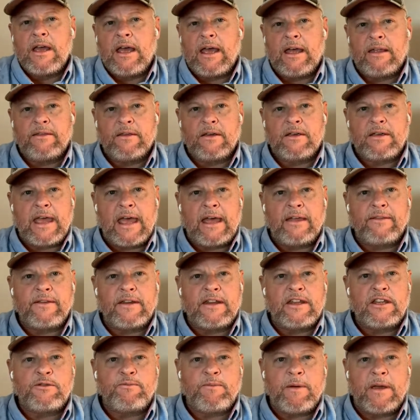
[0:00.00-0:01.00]
And the
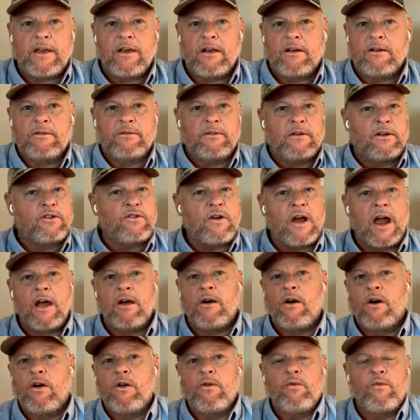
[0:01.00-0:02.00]
Cantonese speaker,
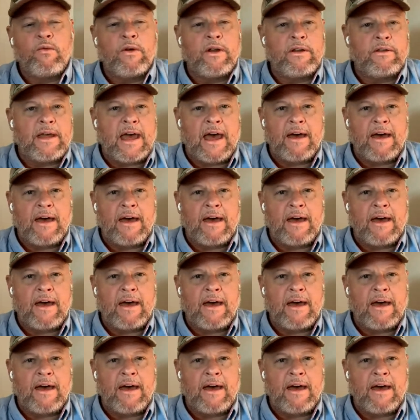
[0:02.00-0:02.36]
dry hole, we,